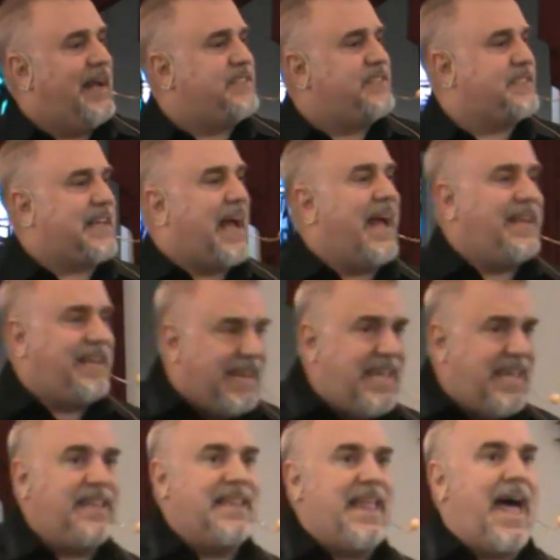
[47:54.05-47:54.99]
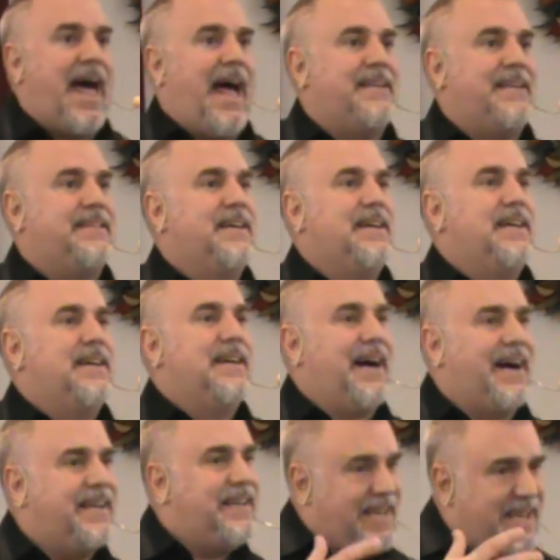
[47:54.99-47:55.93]
I just, I need that.
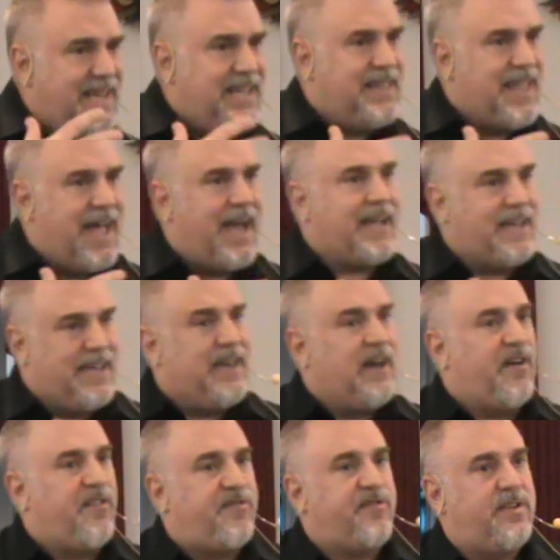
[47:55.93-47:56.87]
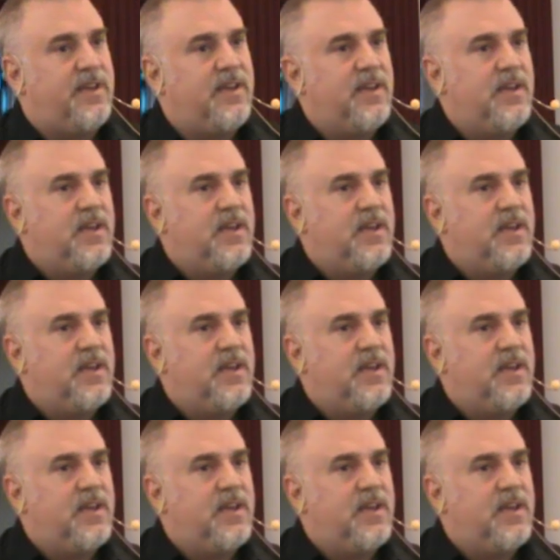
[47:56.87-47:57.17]
I need that gift.